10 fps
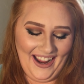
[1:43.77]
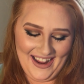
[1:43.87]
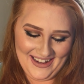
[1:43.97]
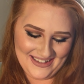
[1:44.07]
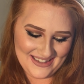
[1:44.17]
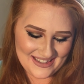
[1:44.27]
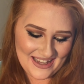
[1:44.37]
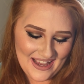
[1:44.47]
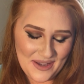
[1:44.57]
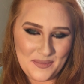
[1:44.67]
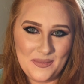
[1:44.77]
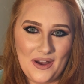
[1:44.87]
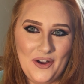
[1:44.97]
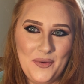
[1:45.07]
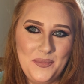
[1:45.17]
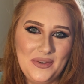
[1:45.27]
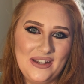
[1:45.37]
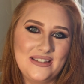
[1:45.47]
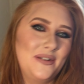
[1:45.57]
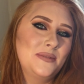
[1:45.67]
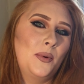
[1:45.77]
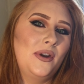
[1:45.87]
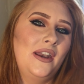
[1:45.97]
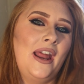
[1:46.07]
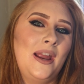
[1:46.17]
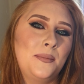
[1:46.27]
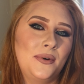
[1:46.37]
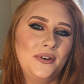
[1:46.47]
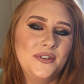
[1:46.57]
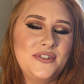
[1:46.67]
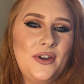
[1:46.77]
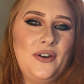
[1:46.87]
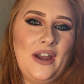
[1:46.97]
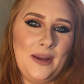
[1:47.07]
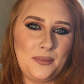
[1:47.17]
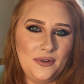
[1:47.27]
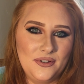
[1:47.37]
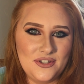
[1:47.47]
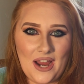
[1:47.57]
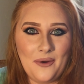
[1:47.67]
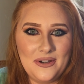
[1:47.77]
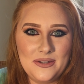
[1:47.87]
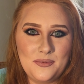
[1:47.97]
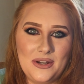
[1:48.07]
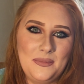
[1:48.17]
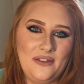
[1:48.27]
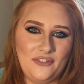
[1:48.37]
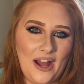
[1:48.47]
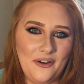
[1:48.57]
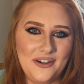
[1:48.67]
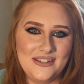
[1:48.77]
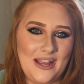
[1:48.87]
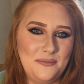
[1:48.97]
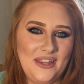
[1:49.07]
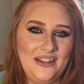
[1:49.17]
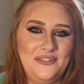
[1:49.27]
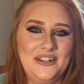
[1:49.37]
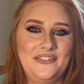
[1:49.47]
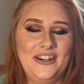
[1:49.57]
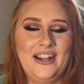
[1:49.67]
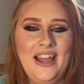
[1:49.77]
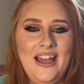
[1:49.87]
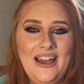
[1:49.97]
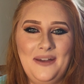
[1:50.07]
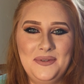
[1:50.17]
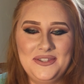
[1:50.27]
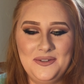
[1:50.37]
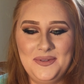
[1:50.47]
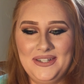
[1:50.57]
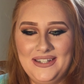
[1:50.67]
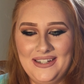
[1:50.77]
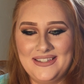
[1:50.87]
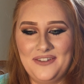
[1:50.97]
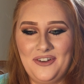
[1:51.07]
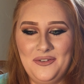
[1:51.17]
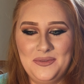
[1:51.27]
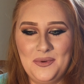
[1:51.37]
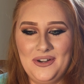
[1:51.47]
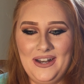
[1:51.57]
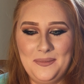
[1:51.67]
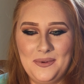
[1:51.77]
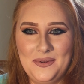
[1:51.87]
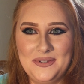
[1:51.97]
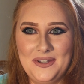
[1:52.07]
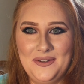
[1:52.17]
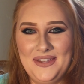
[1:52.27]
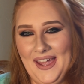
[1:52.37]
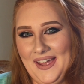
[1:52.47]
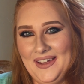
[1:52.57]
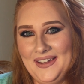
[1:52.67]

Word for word: rains. Um, because I was born in April, so April showers bring me flowers type thing, whatever. I'm assuming, except for I was born in April, so yeah.